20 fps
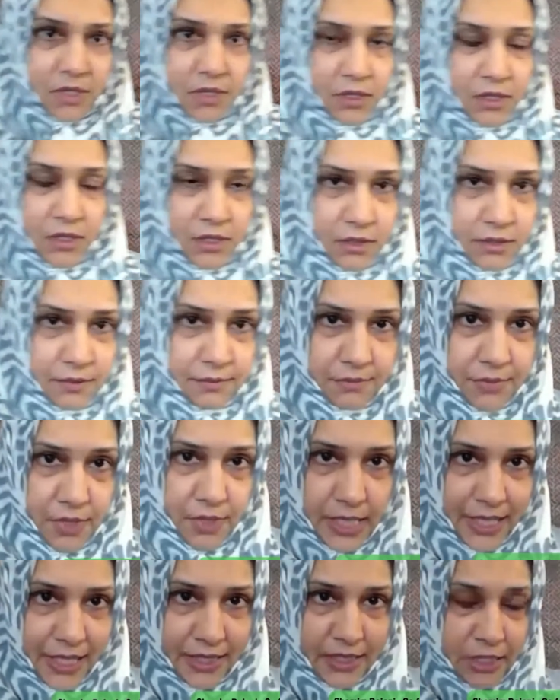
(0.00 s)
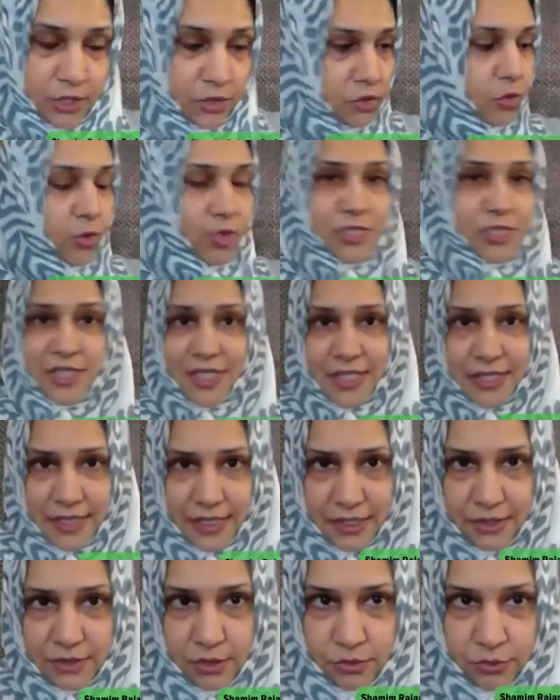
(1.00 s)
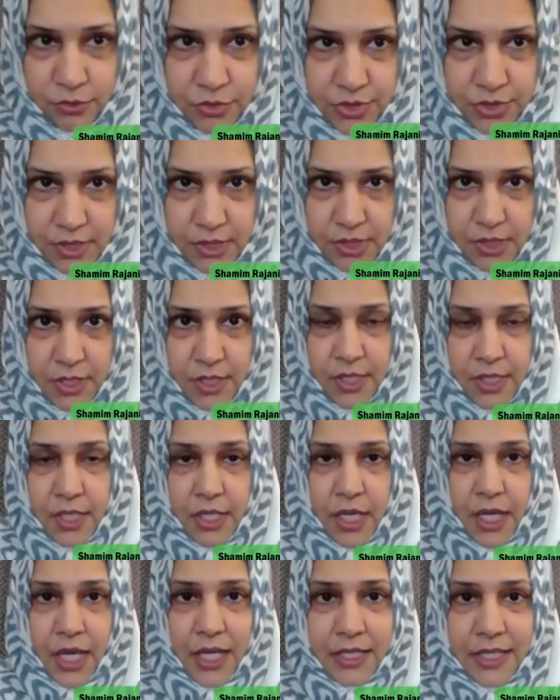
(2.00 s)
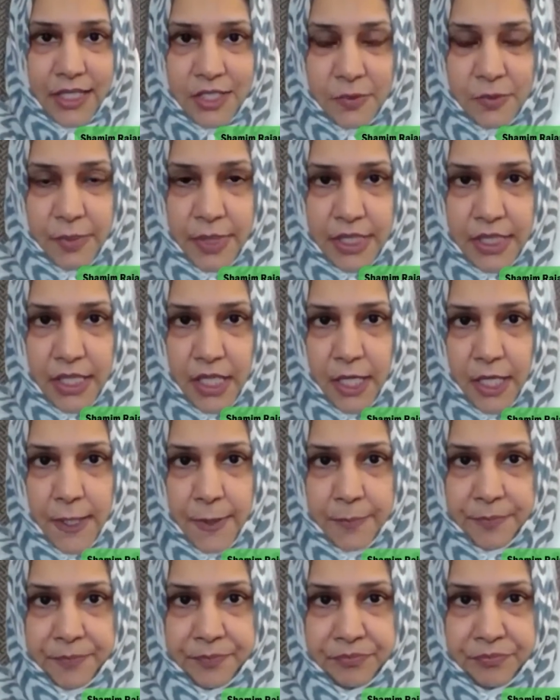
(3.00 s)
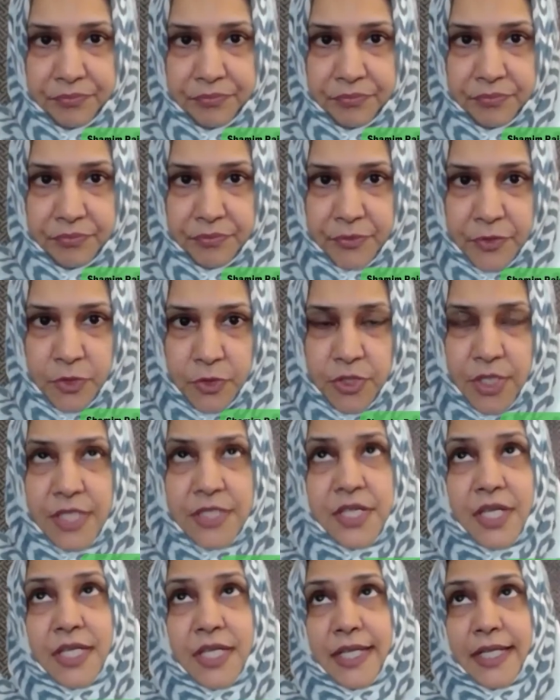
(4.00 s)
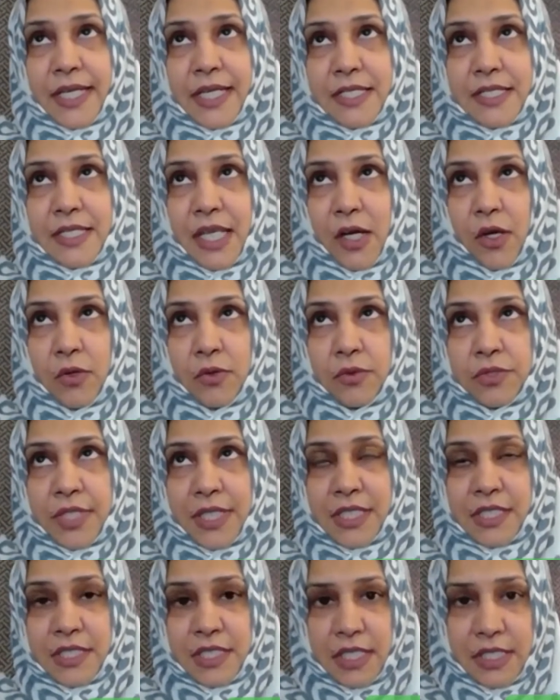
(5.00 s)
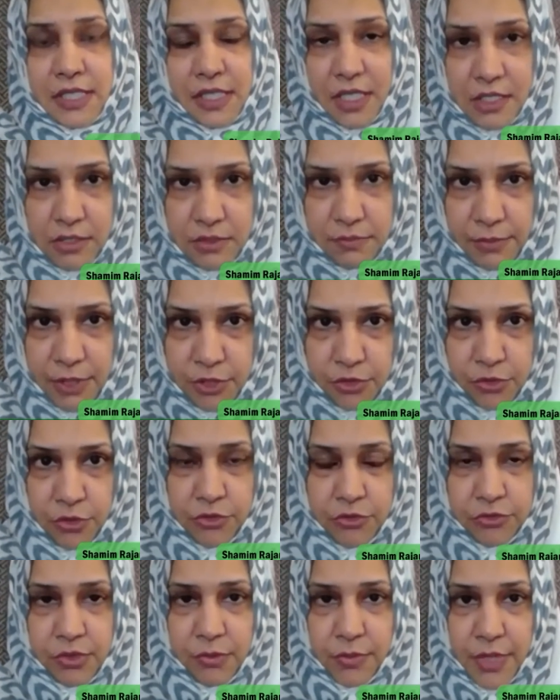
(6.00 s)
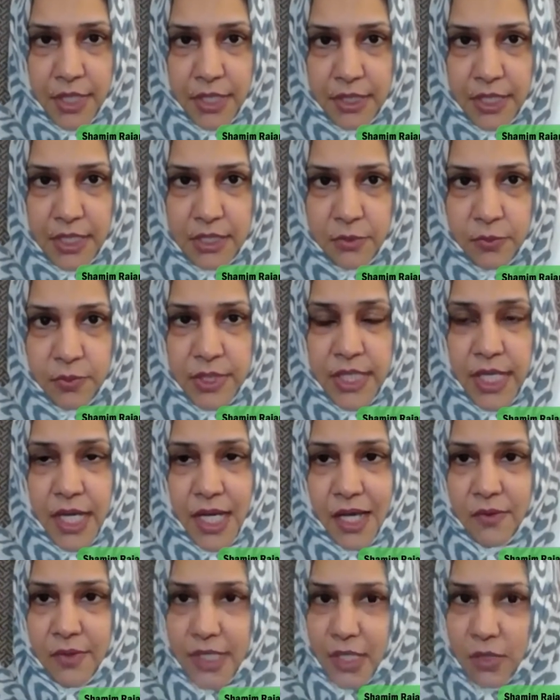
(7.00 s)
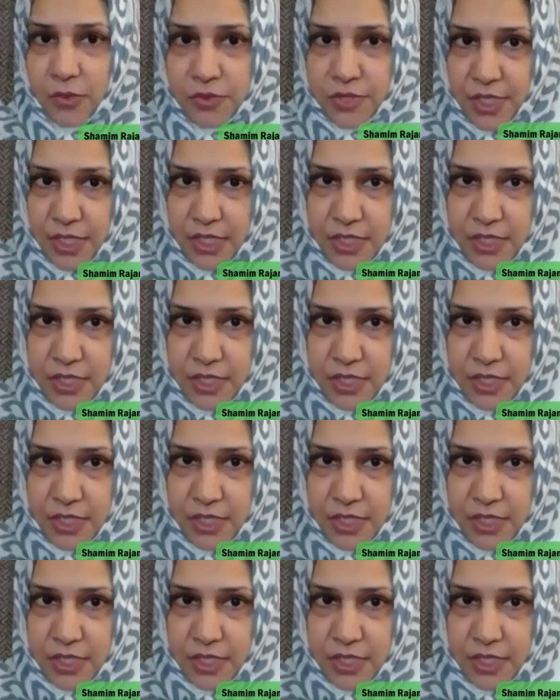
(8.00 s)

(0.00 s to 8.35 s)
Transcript: And it's called Genetech Solutions. And it's been, Genetech is now 16 years mature to the market. We have around